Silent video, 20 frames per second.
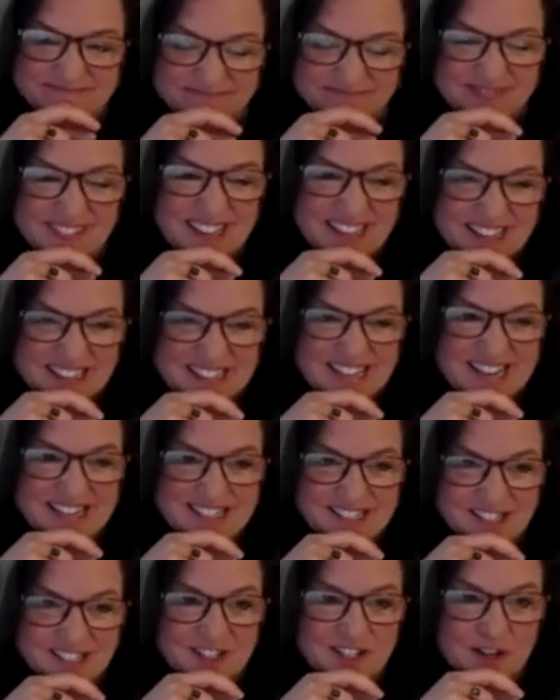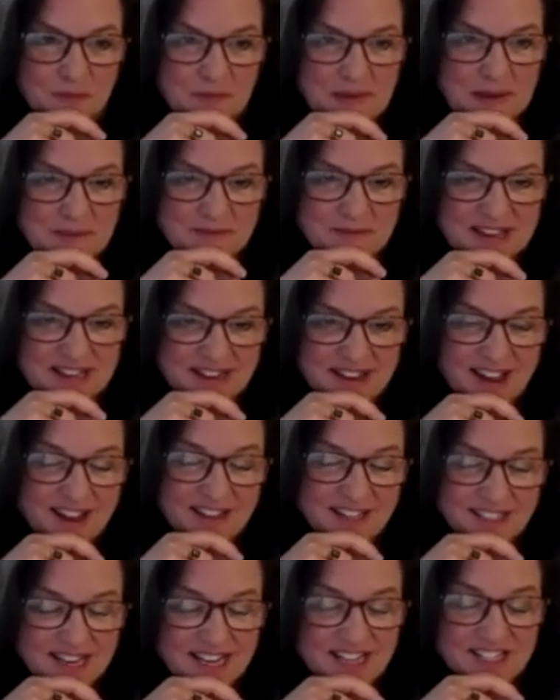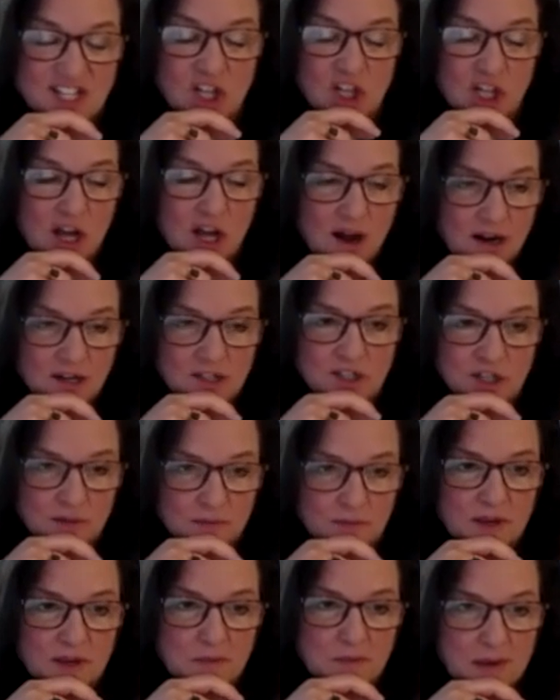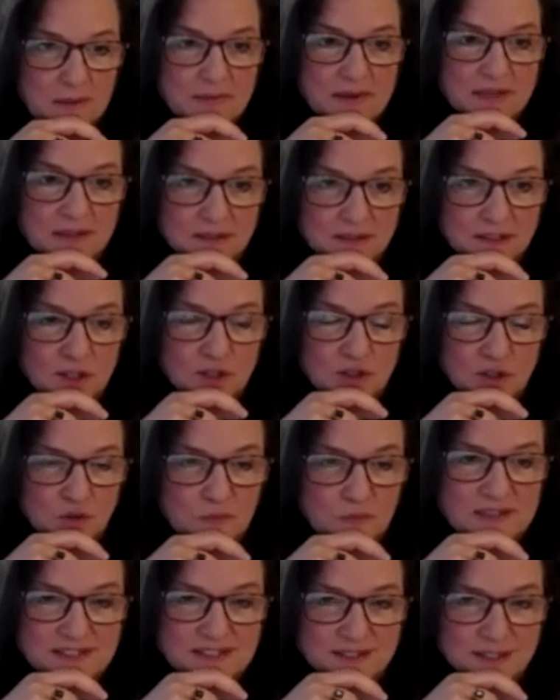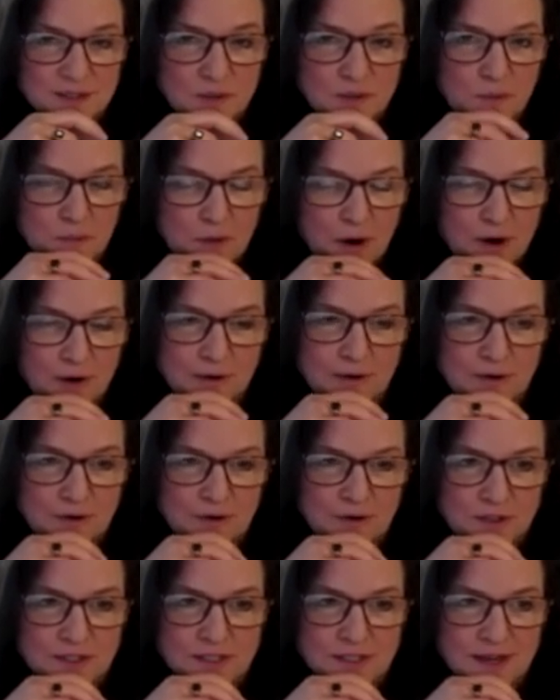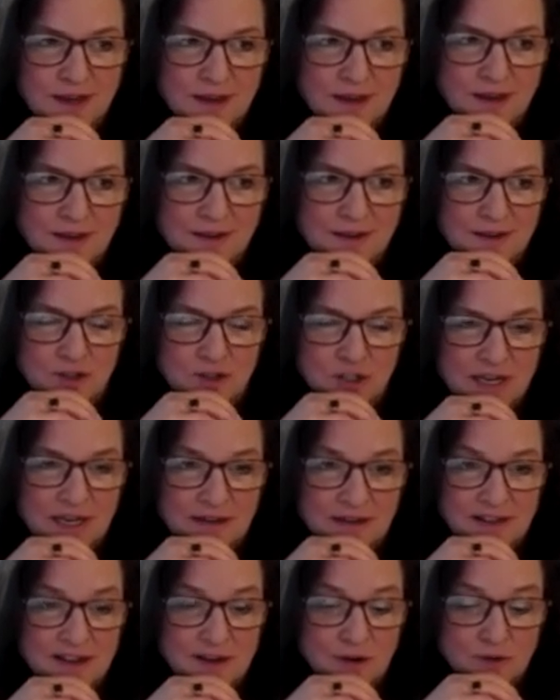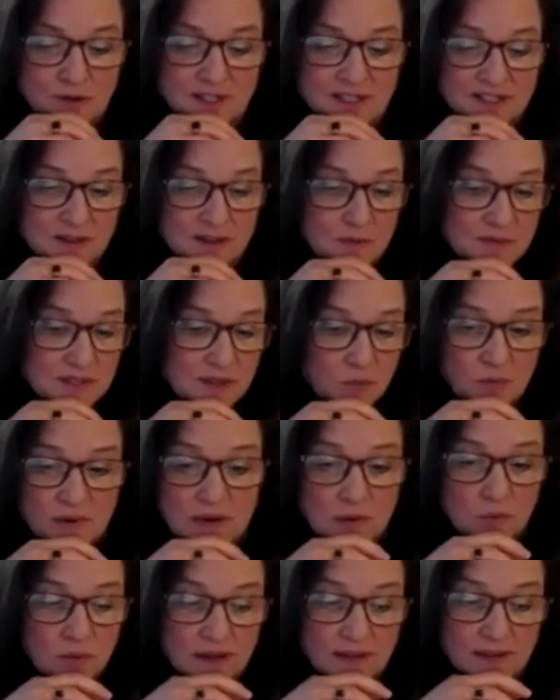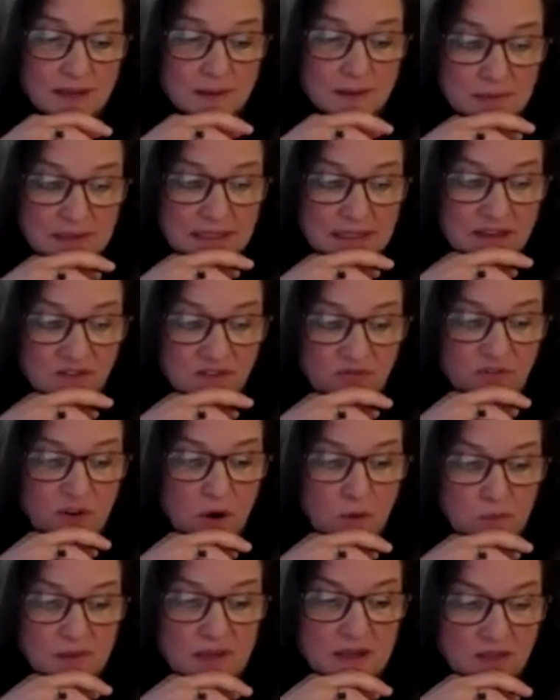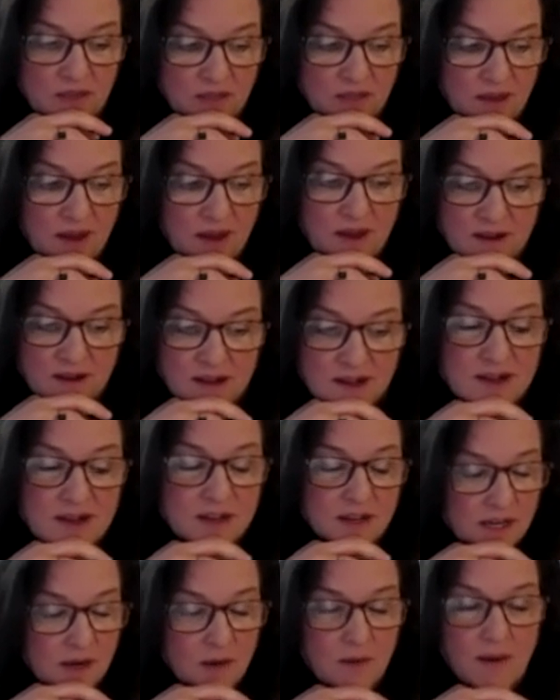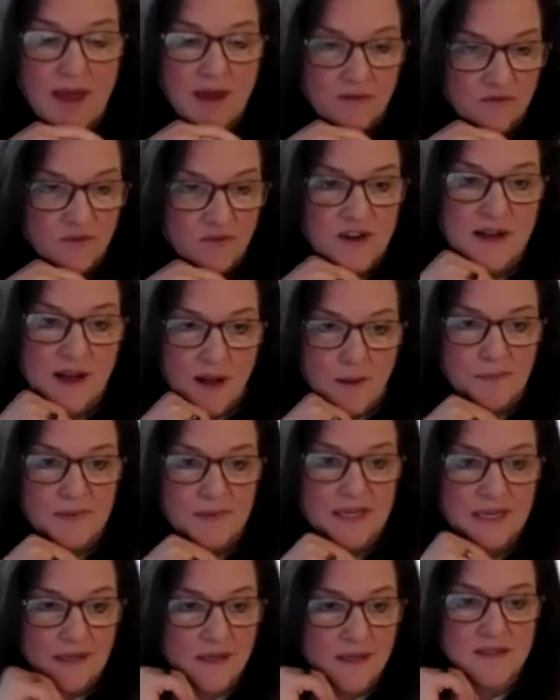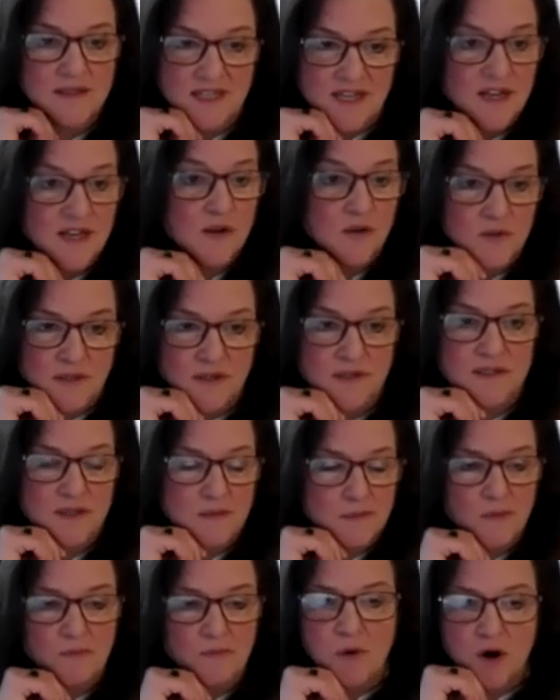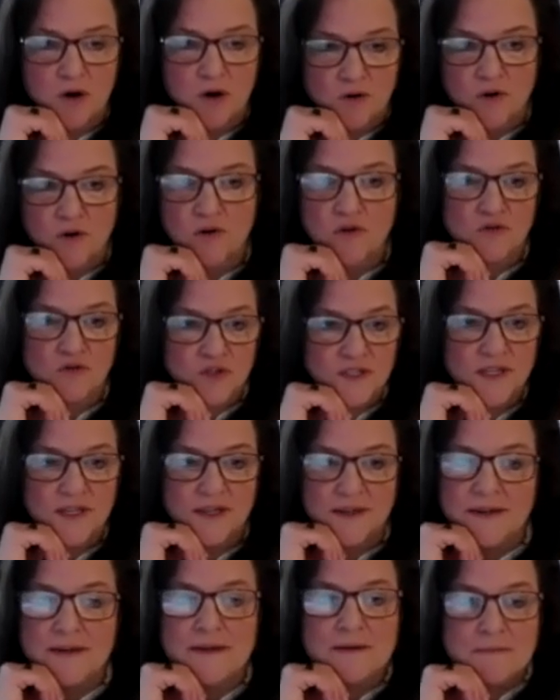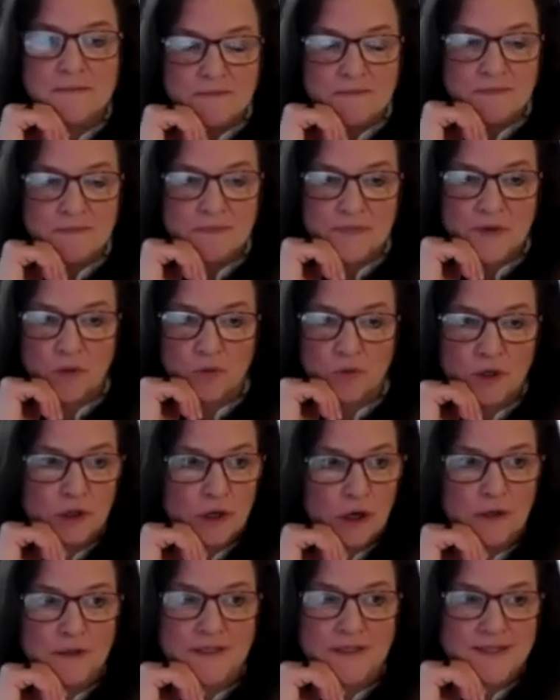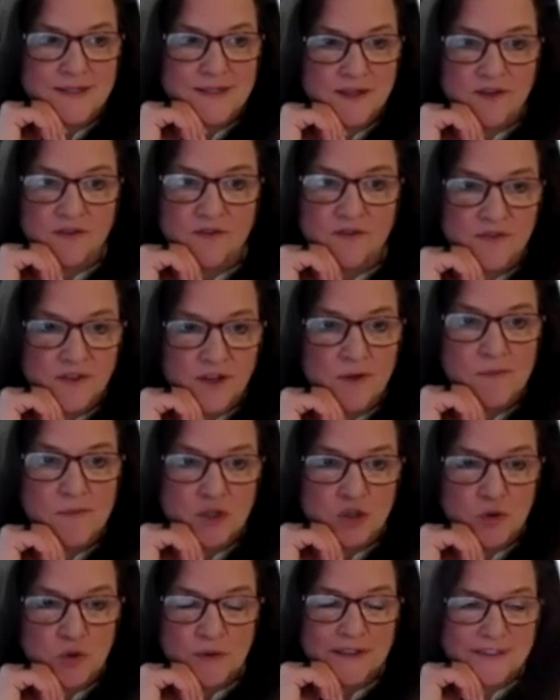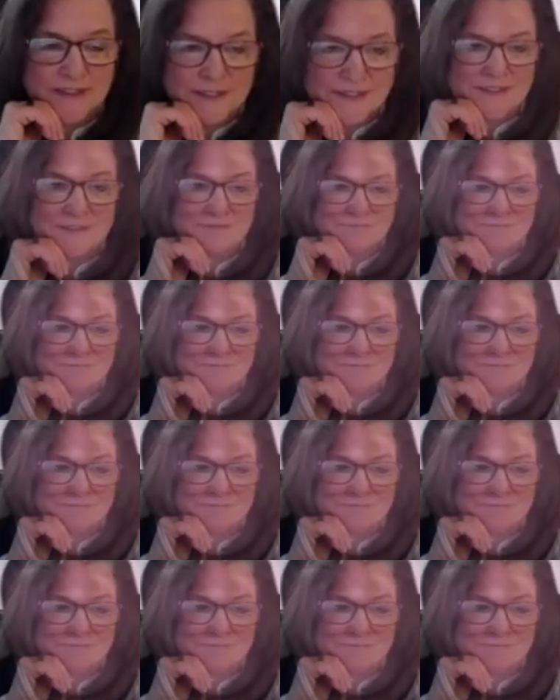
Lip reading: it takes a commitment, and it takes a long-term commitment to do business with partners and channel ecosystems. And we really believe firmly that, every company needs an ecosystem of partners, regardless of their maturity.